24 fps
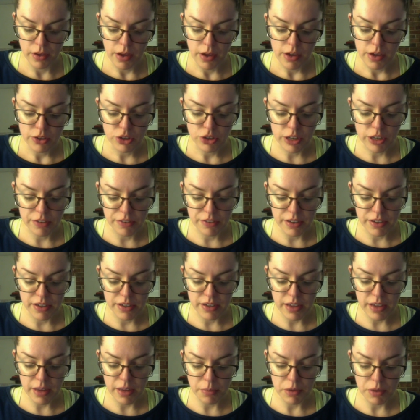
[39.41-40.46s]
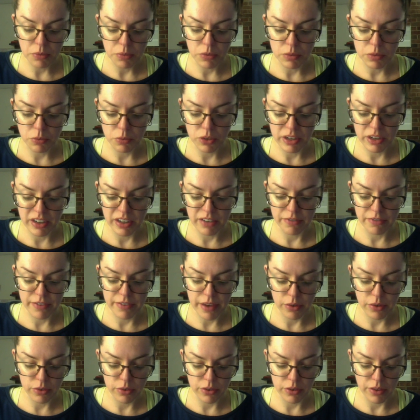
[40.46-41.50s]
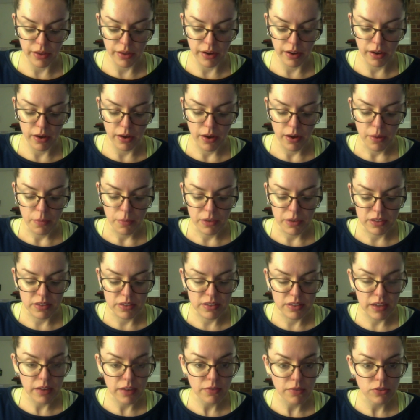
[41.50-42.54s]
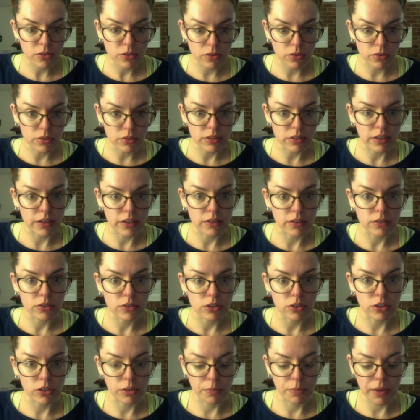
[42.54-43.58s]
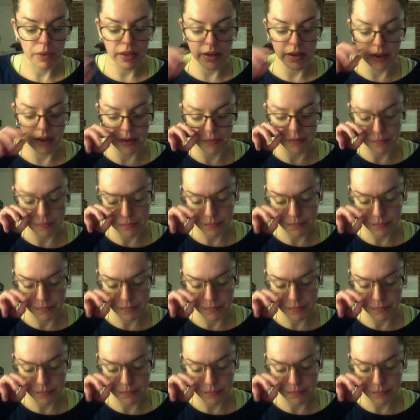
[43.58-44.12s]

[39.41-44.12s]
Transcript: Tryphena came in one morning and found her there, but instead of scolding, took pity.